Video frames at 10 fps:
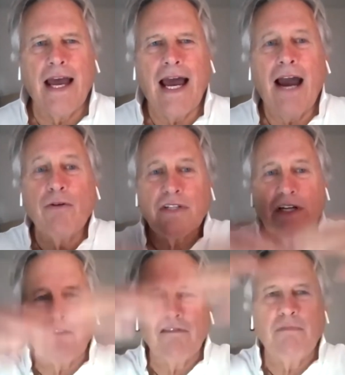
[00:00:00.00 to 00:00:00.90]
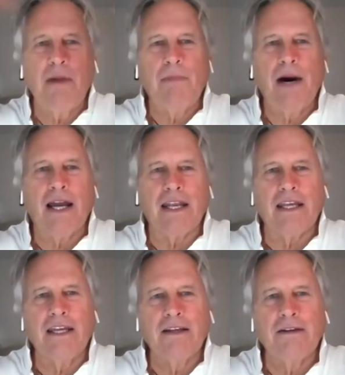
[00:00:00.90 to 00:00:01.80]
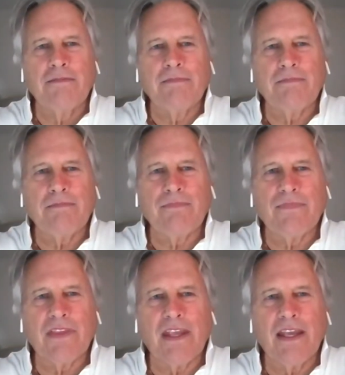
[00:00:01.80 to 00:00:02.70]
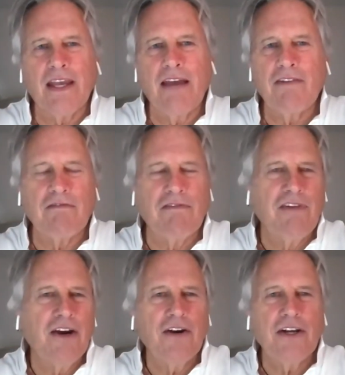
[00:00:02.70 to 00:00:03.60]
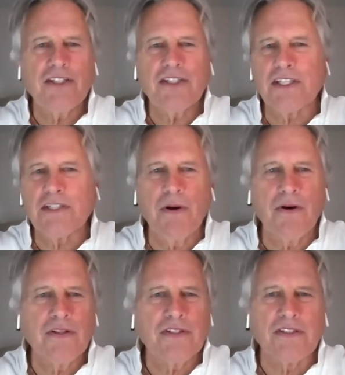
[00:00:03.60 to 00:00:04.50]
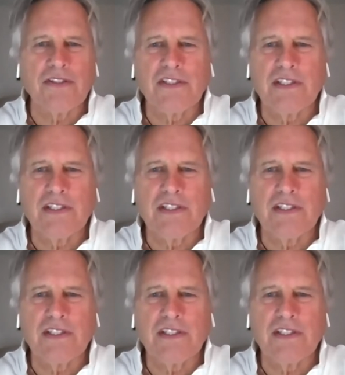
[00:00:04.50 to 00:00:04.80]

out of my body, having various experiences.